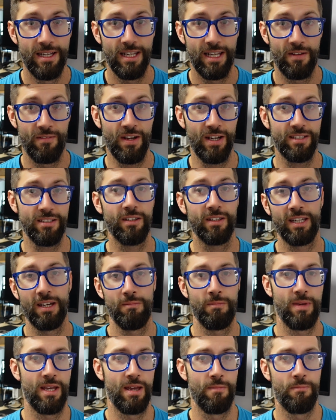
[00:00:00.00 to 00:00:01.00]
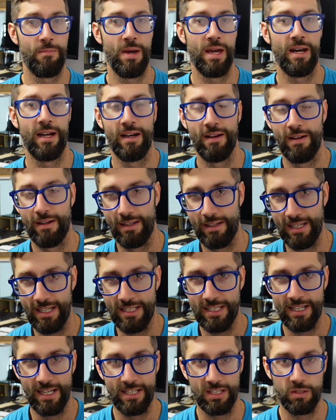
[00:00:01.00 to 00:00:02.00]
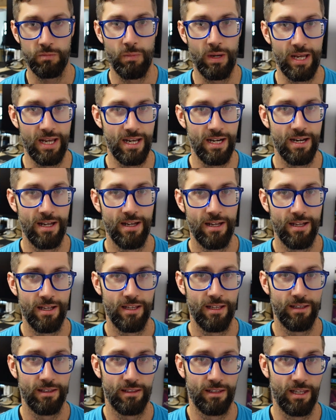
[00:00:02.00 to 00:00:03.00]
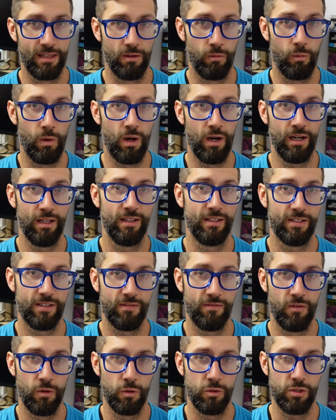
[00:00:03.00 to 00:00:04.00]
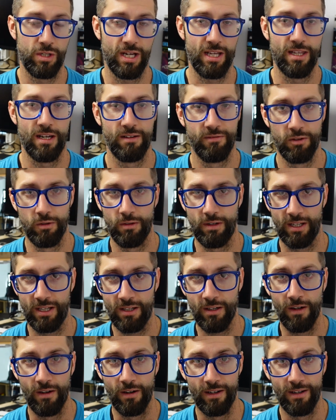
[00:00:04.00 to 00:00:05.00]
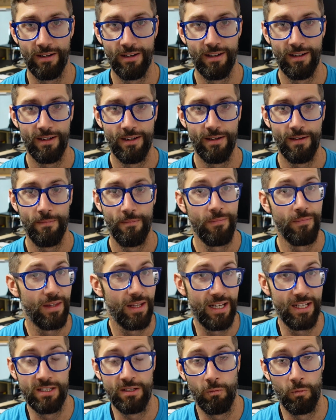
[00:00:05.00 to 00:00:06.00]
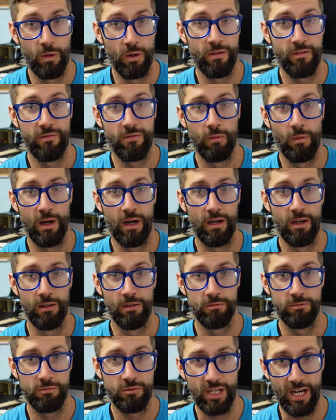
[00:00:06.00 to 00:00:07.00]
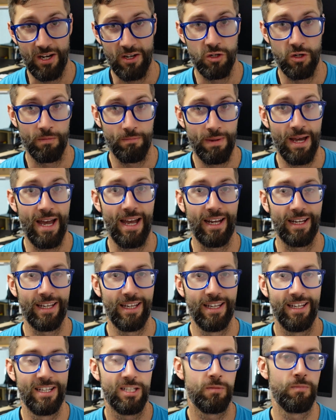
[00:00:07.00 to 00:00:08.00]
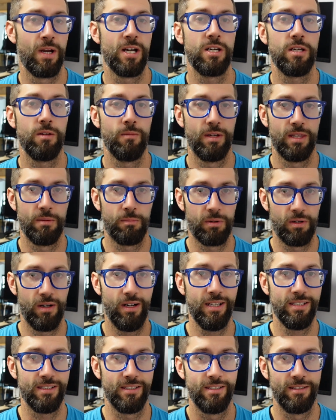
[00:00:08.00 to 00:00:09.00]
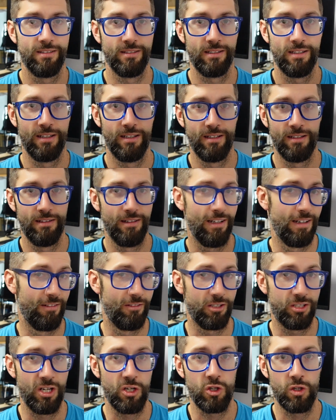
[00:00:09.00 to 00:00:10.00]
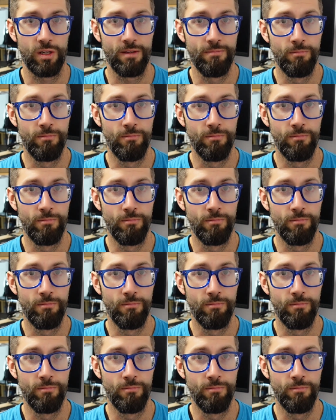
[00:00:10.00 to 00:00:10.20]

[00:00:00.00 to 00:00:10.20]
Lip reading: if that's not getting me a better internet speed than the wireless 4G that I've already got, is it worthwhile changing back? Especially when the prices are essentially